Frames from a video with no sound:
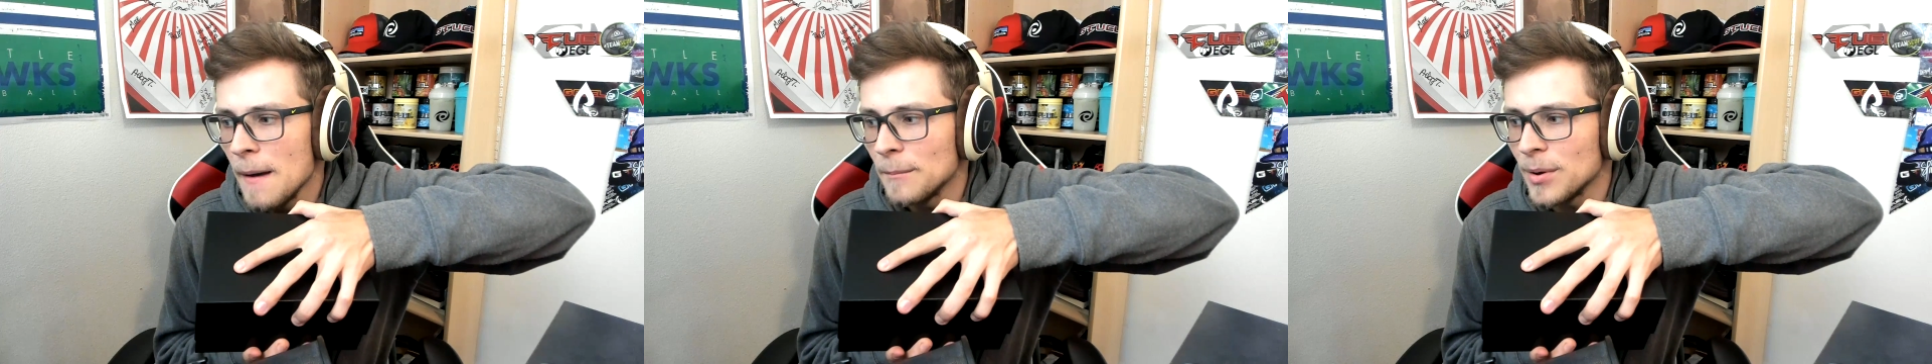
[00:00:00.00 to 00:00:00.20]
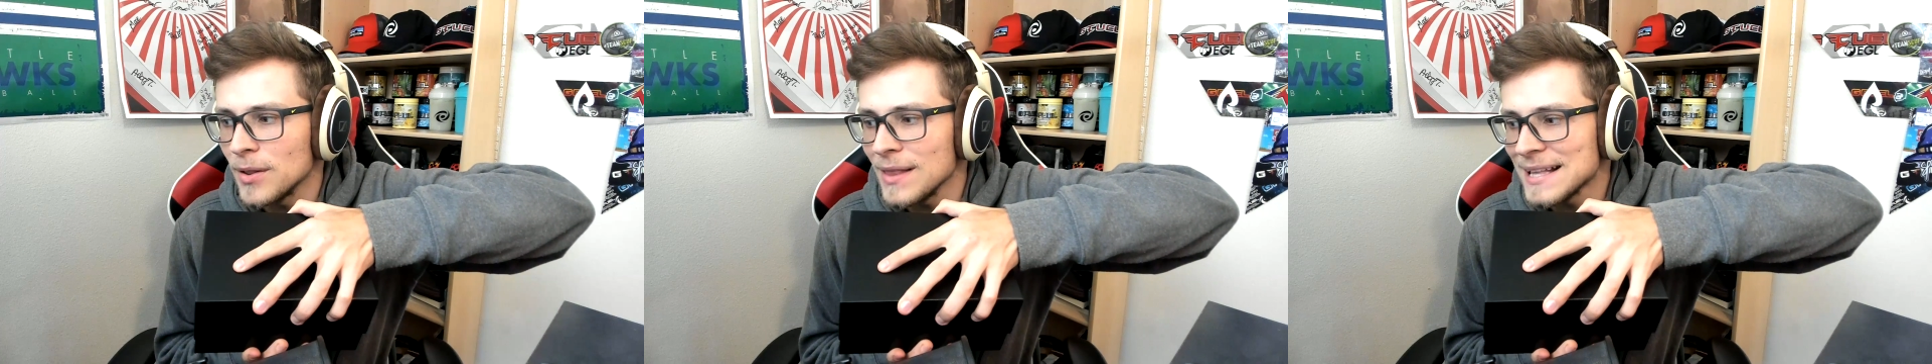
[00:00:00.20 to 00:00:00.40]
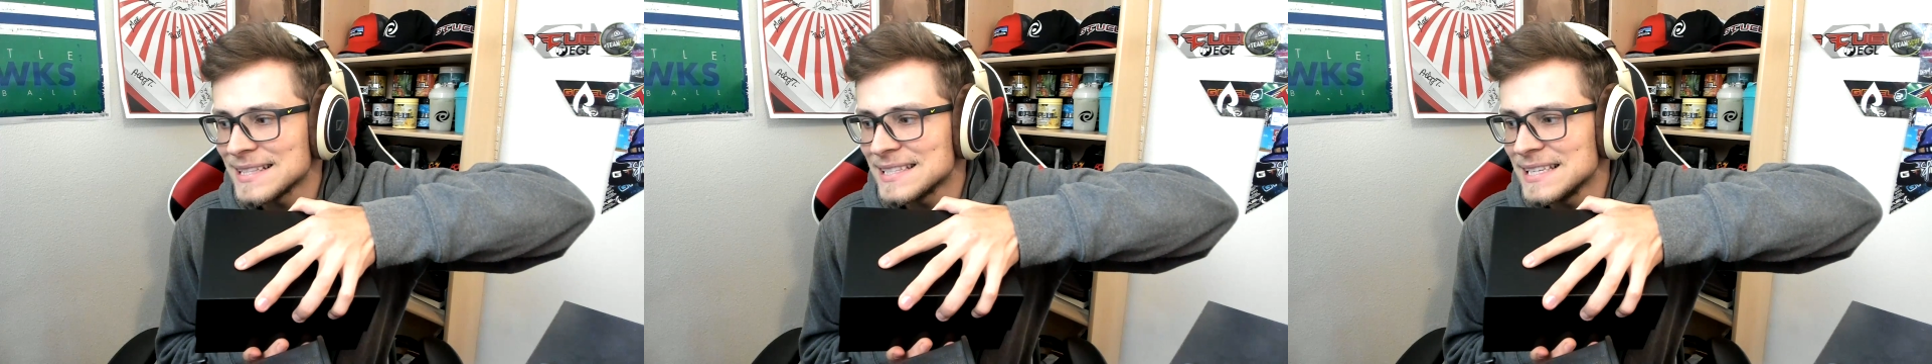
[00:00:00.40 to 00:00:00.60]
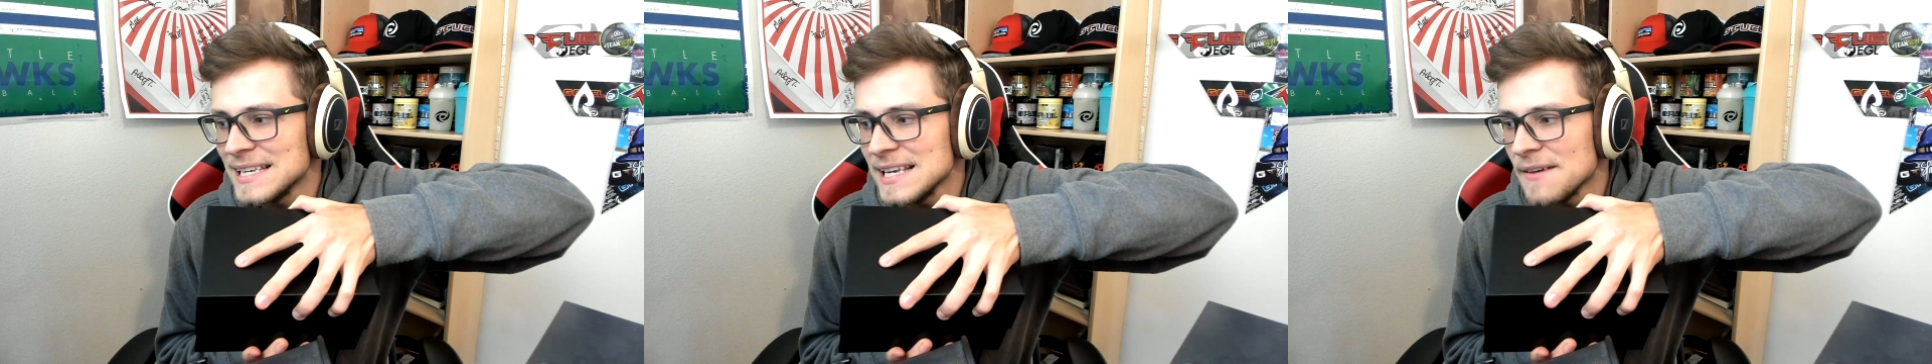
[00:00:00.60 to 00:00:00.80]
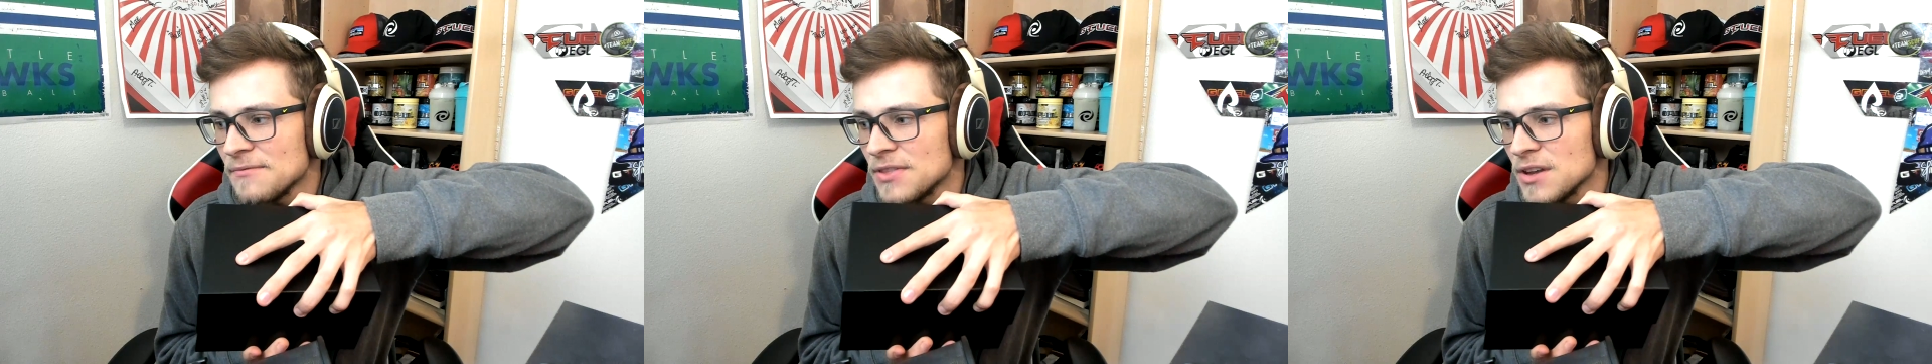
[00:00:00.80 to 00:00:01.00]
but let's
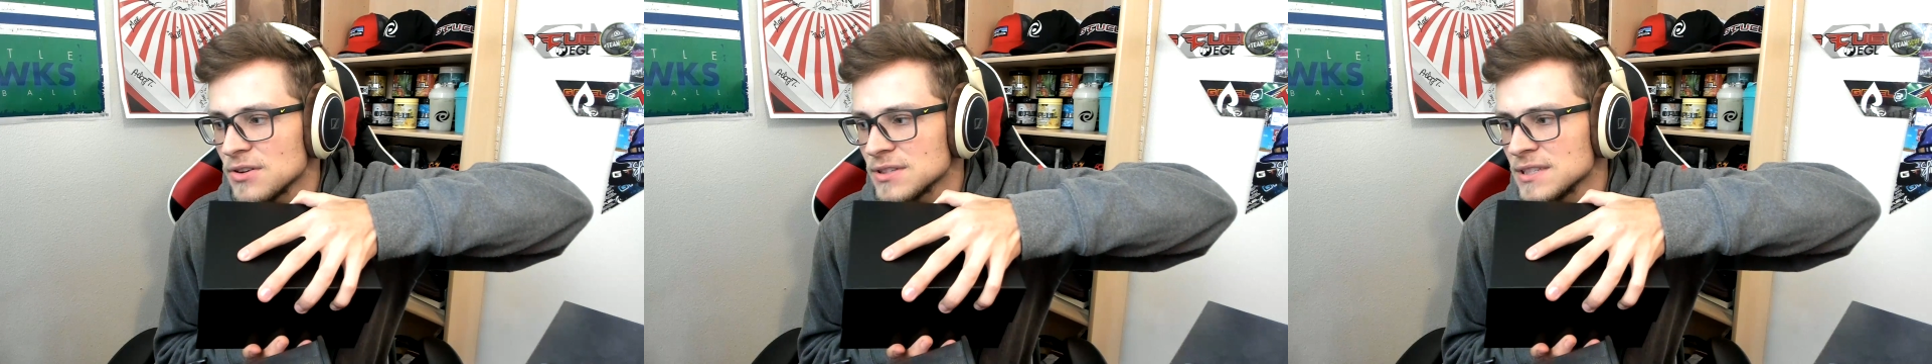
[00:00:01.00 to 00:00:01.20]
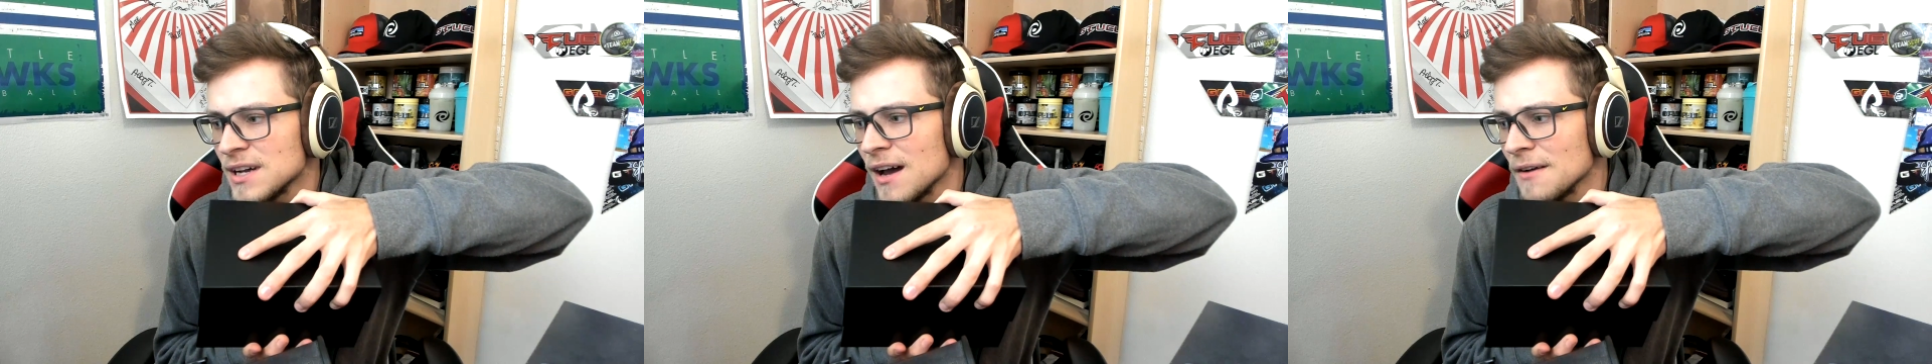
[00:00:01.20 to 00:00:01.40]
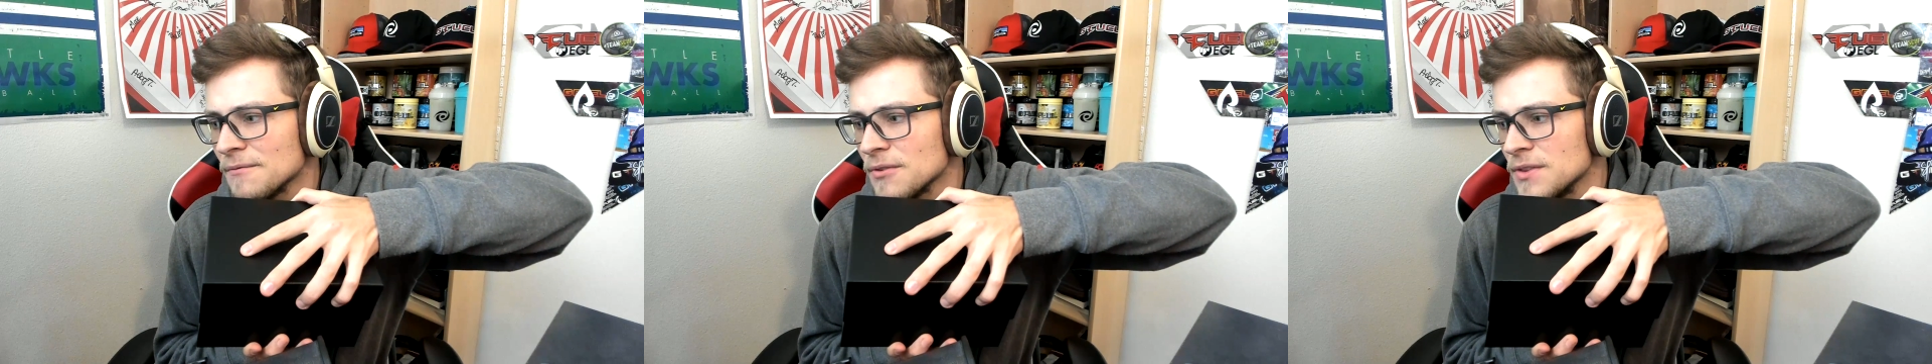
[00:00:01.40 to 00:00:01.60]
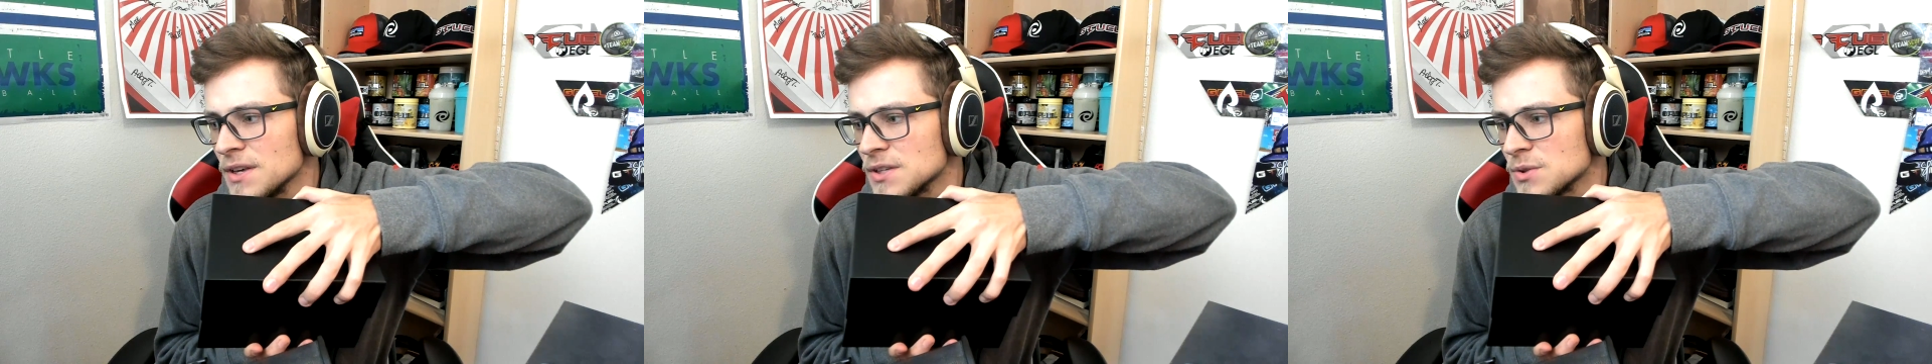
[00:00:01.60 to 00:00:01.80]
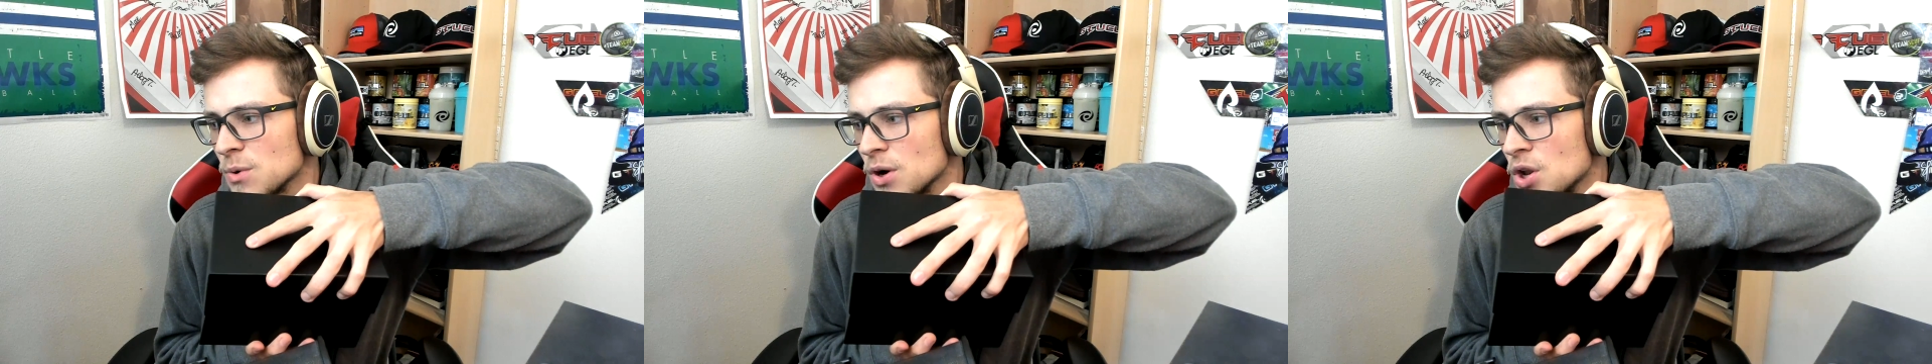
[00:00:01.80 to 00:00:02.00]
see if there's not for
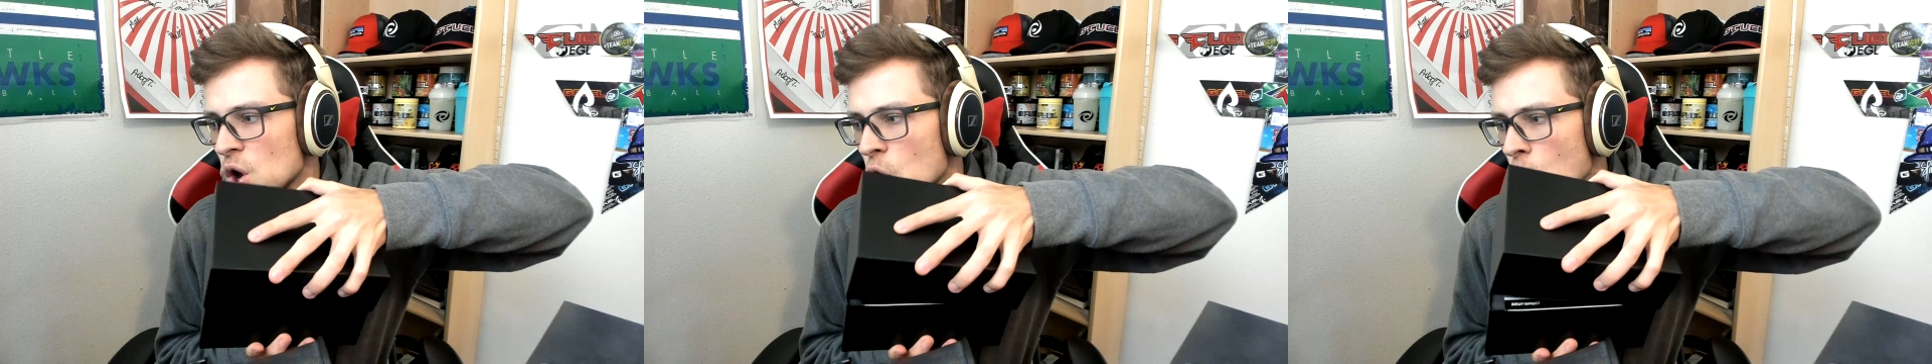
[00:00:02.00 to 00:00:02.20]
this one.